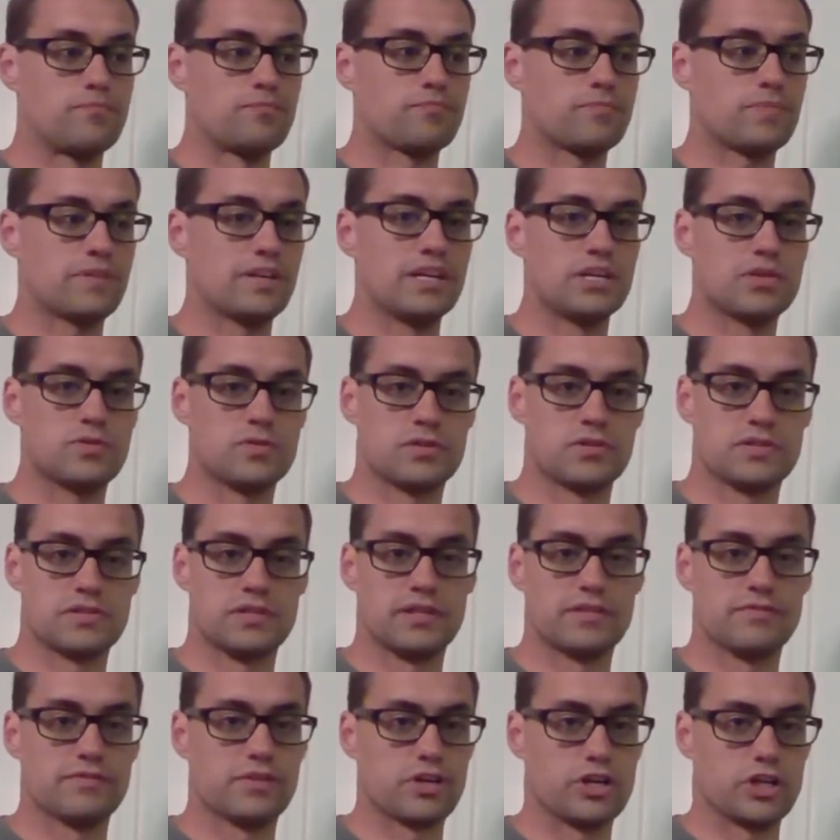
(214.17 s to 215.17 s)
interesting,
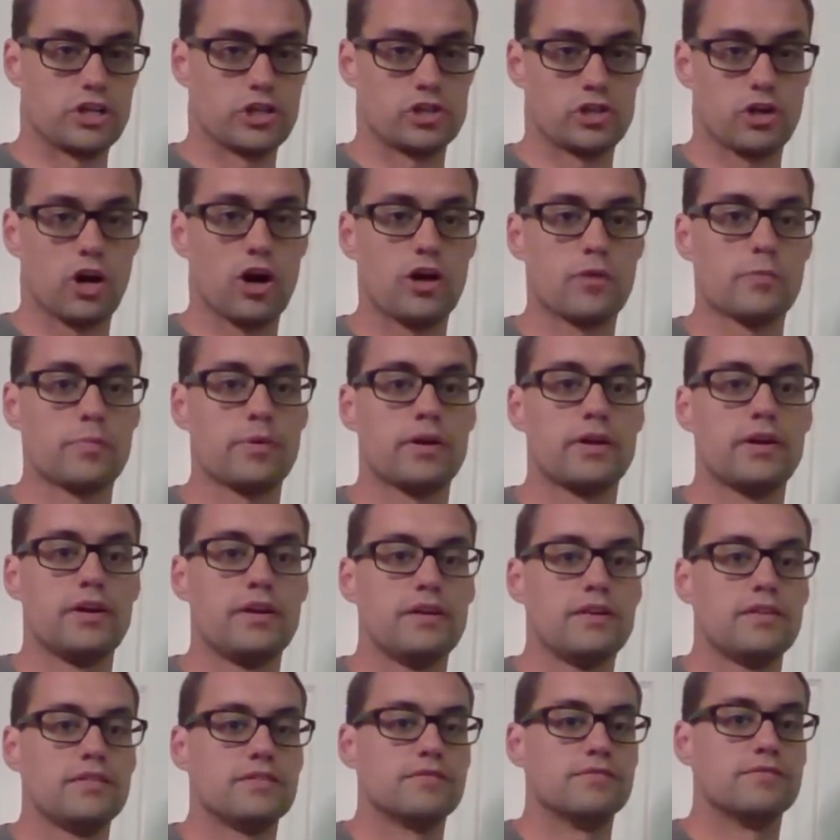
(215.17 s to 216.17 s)
very sharp,
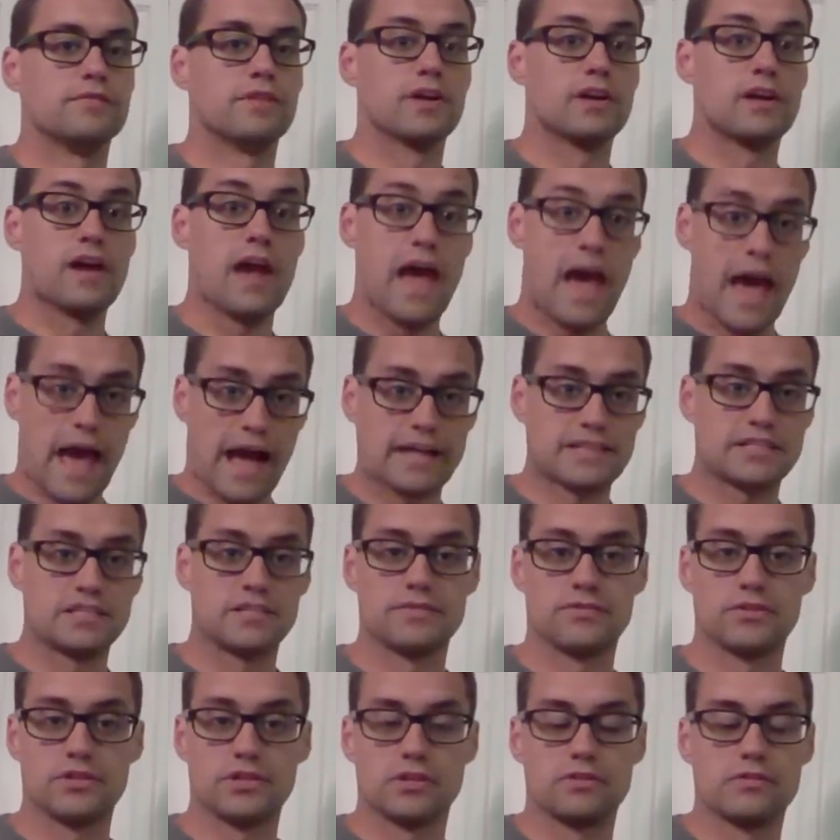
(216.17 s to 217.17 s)
very active and
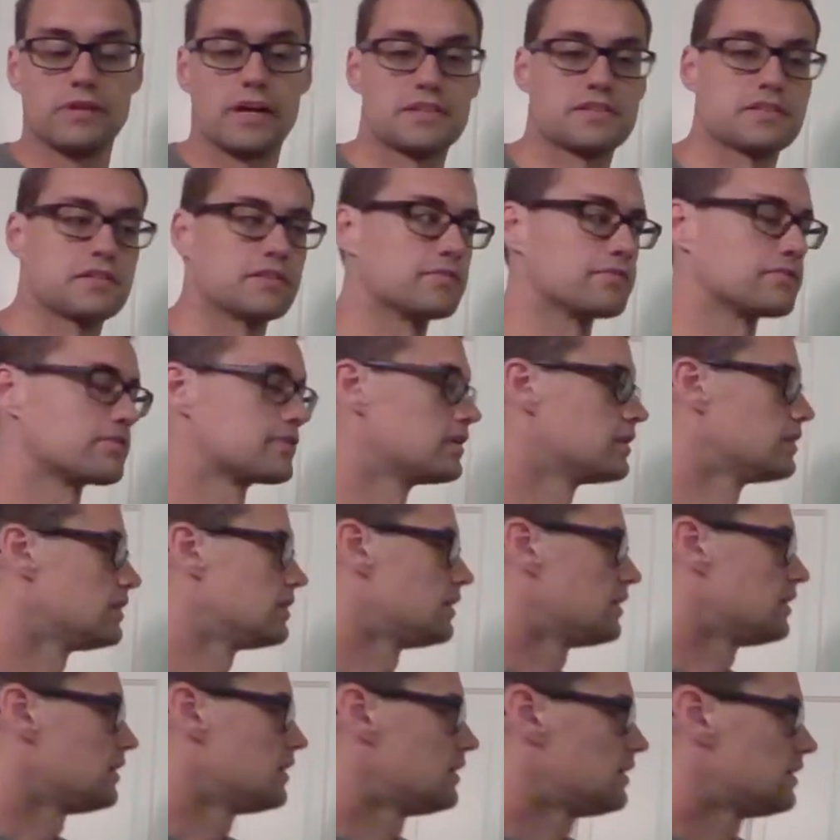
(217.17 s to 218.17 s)
aggressive.
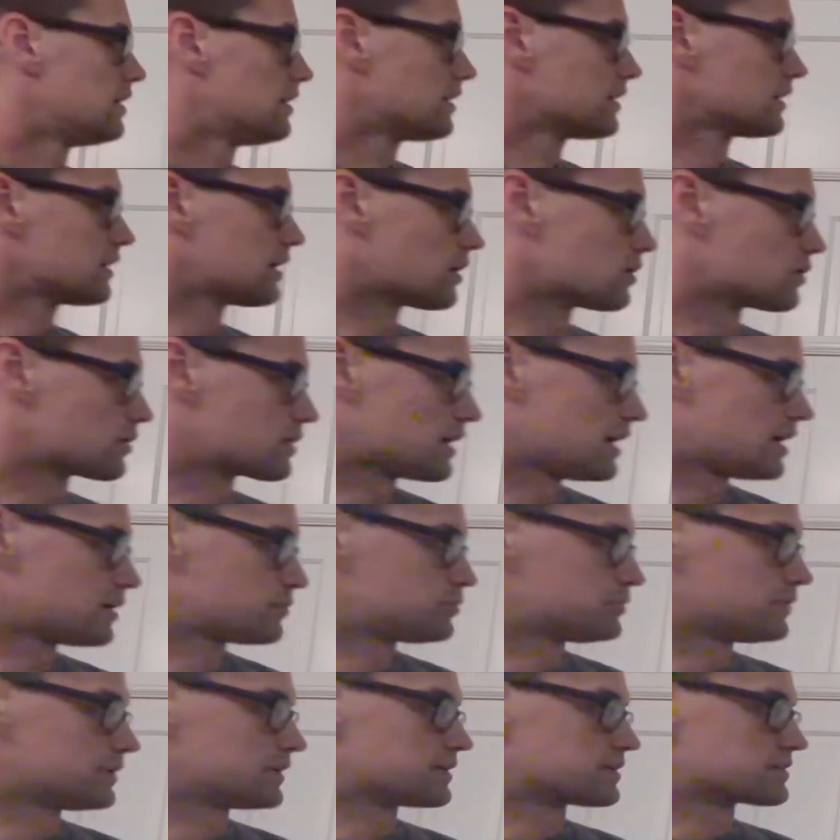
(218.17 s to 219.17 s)
Caro-Kann
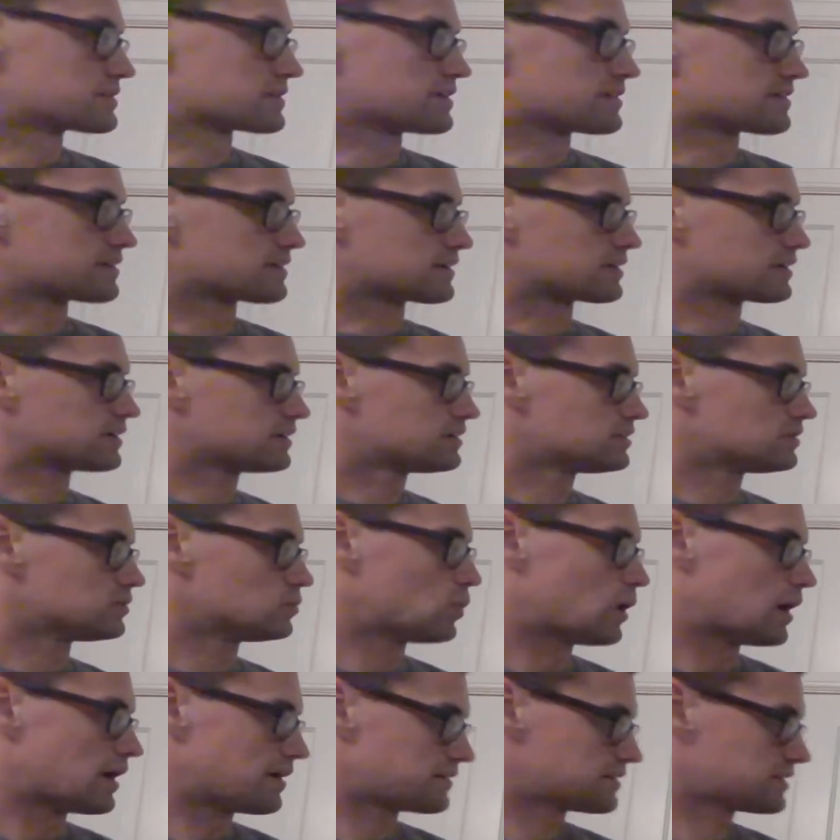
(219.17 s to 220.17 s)
players, I think,
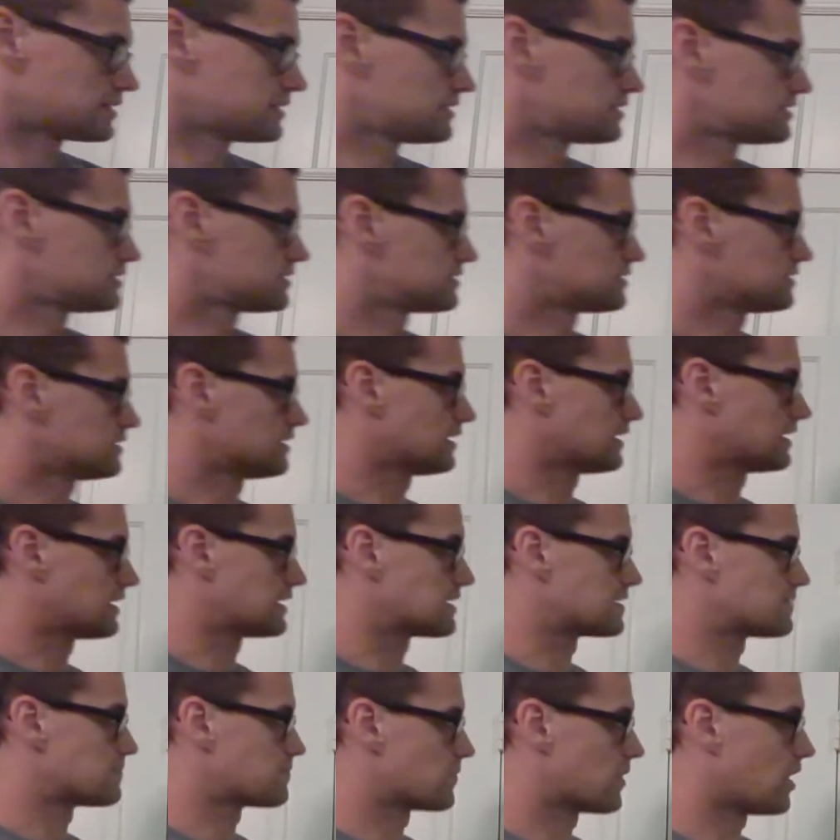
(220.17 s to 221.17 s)

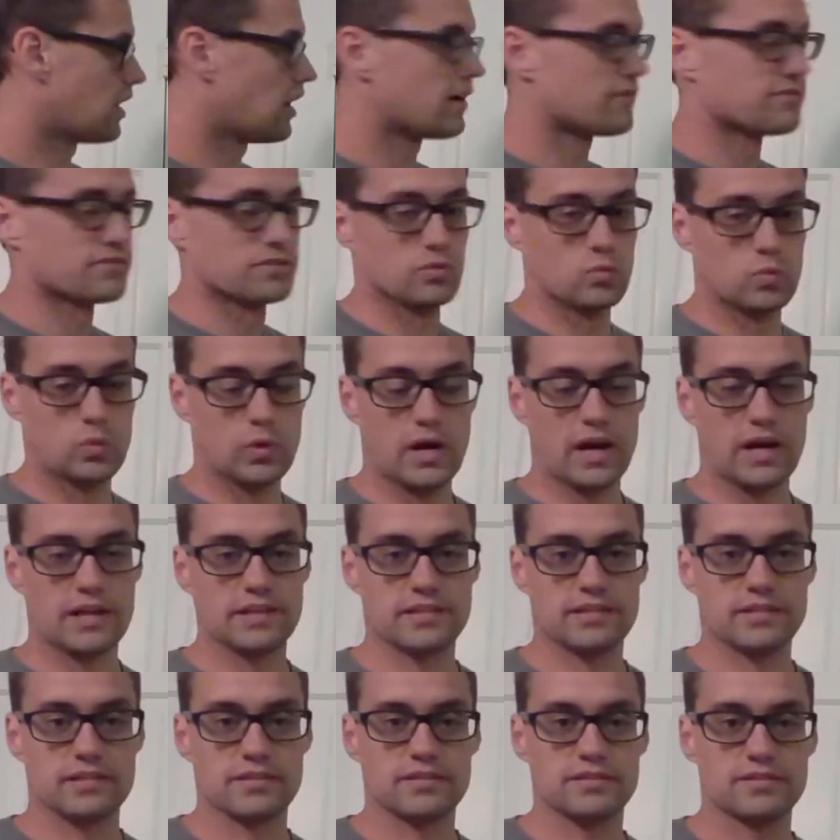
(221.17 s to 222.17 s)
often
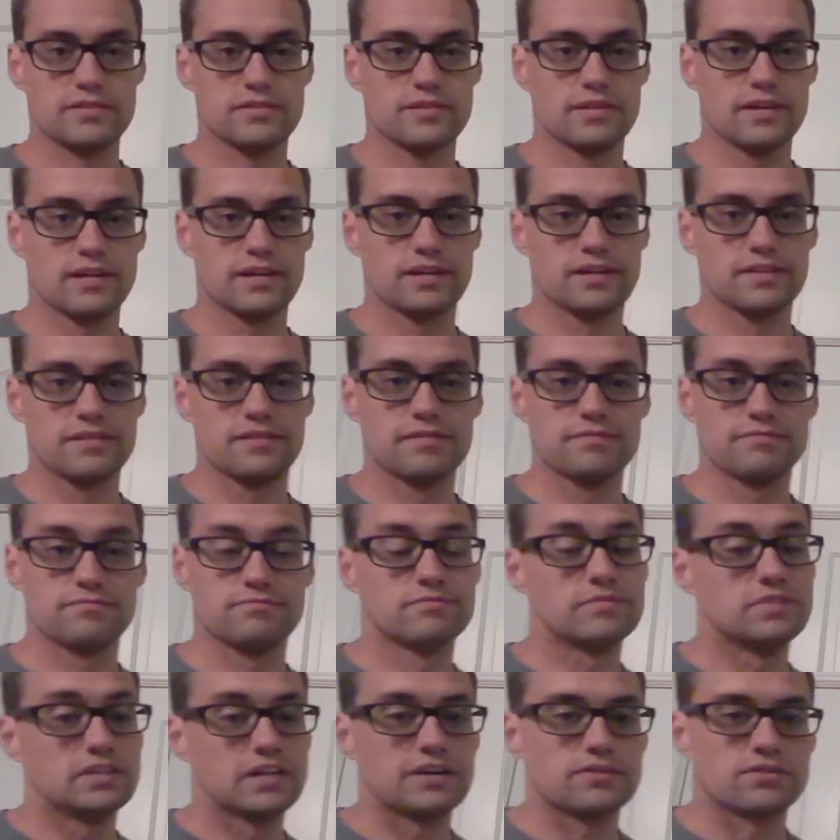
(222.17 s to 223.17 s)
want
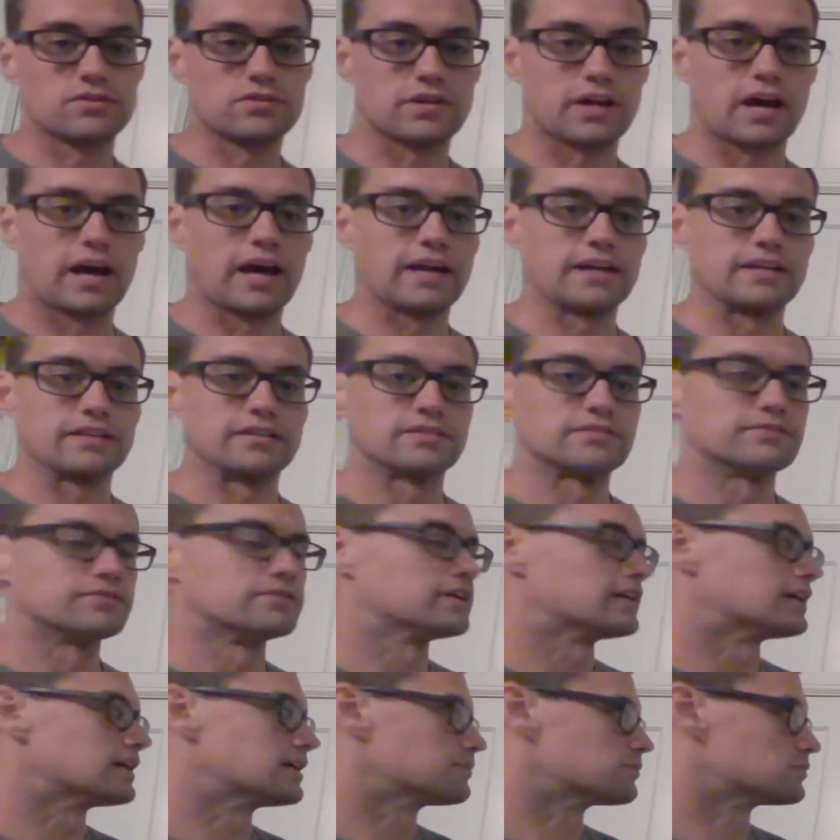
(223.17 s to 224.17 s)
the other kind of
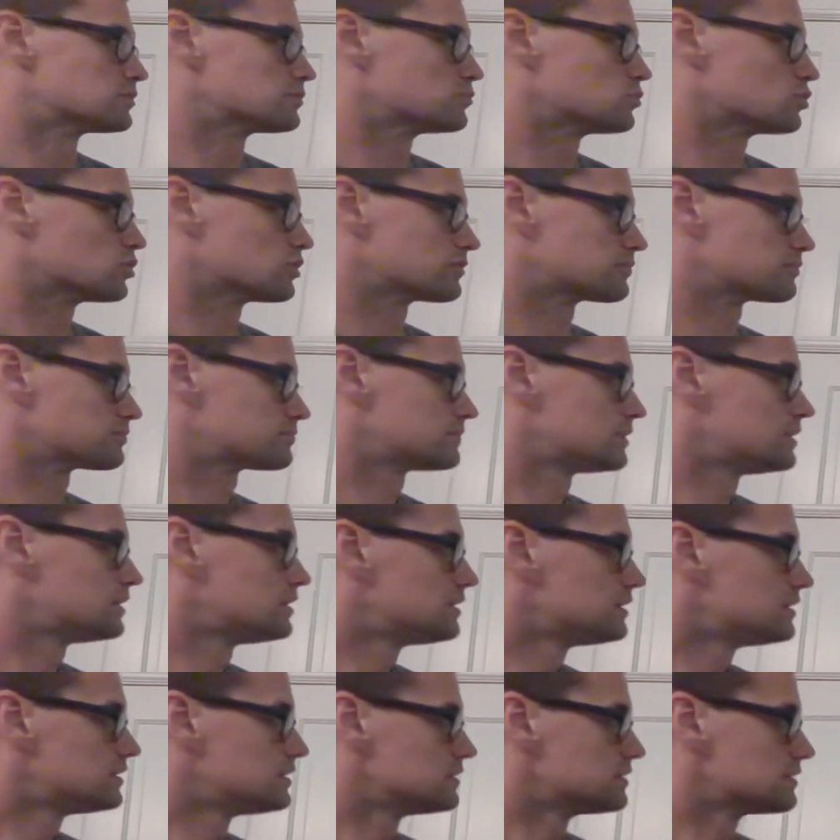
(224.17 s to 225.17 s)
game, the more
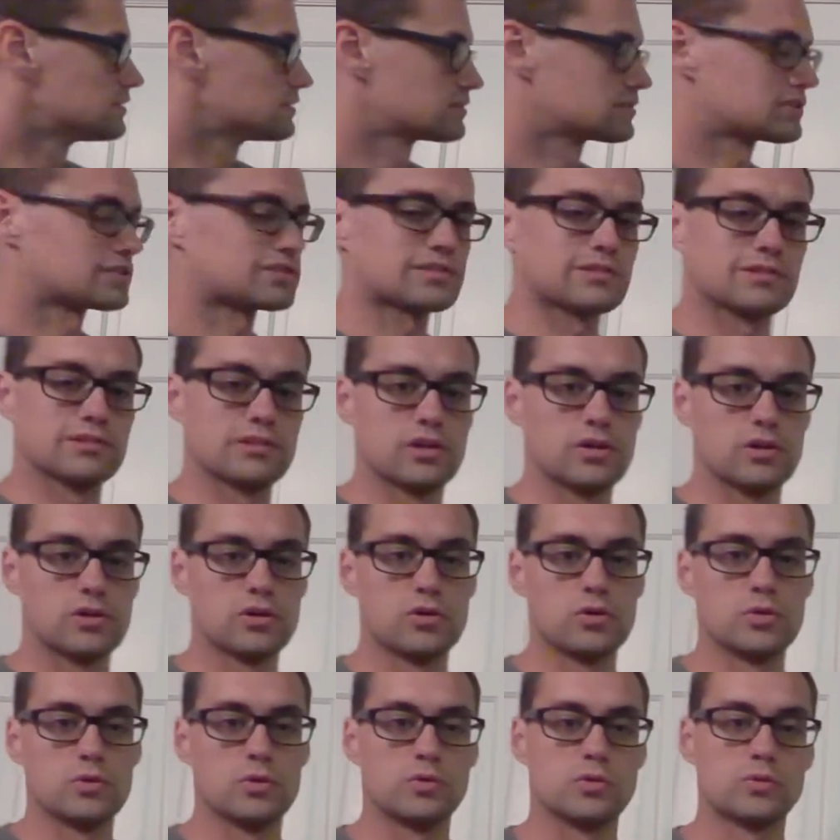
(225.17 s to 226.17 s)

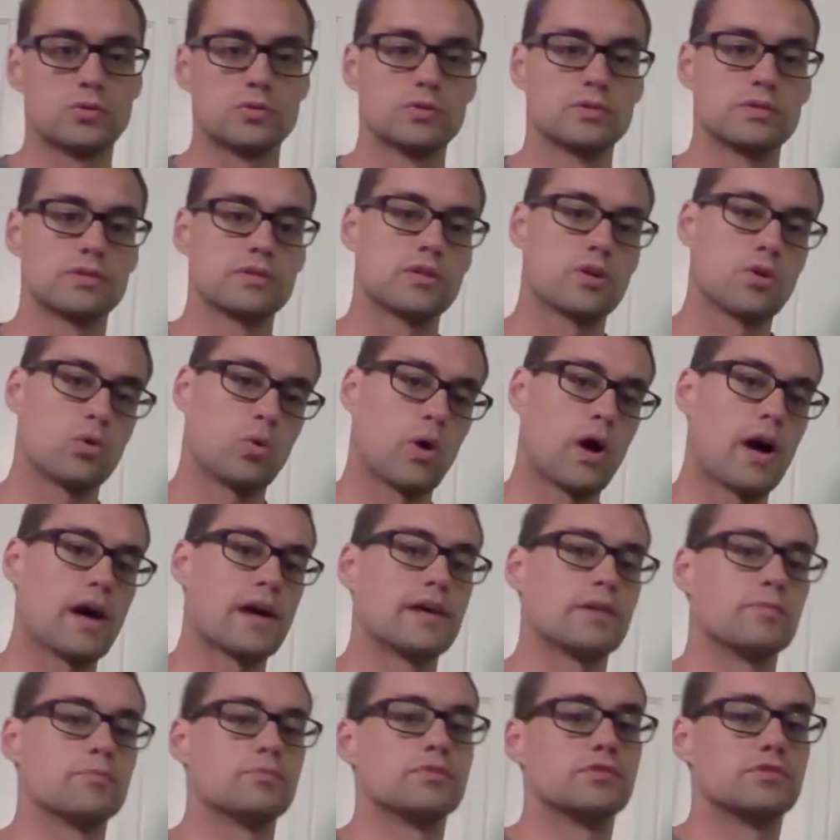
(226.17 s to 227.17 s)
slow,
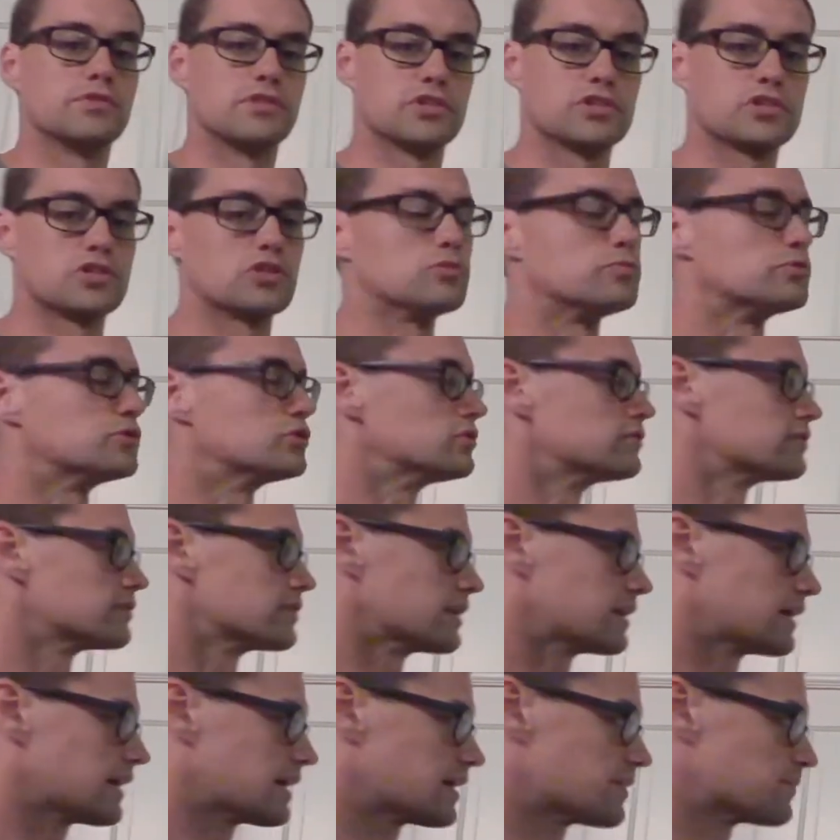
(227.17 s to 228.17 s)
quiet, positional maneuvering
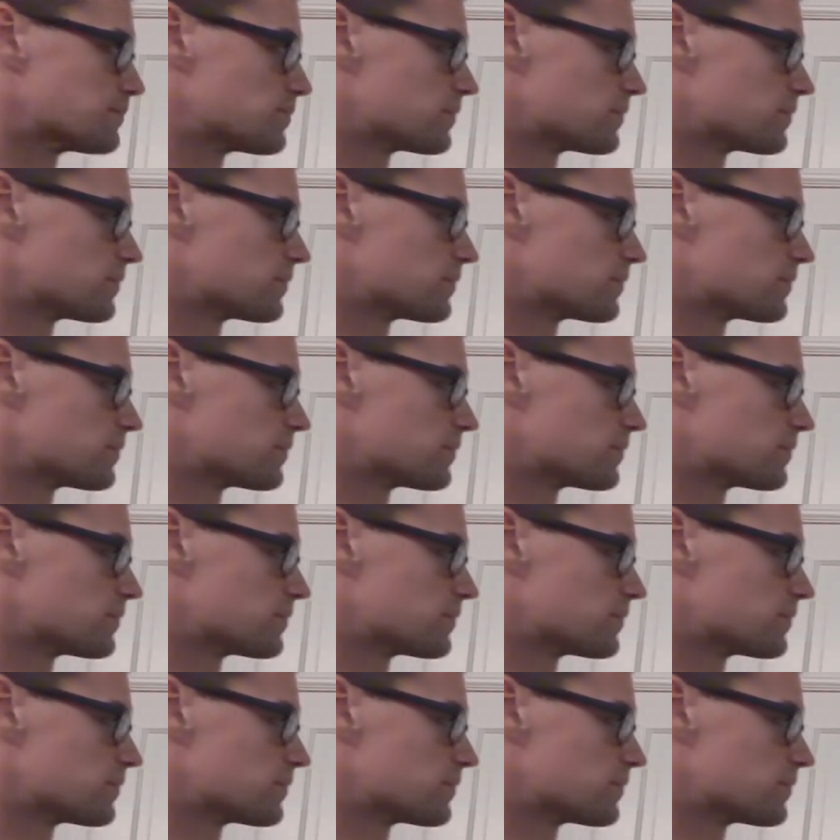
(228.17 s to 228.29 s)
game.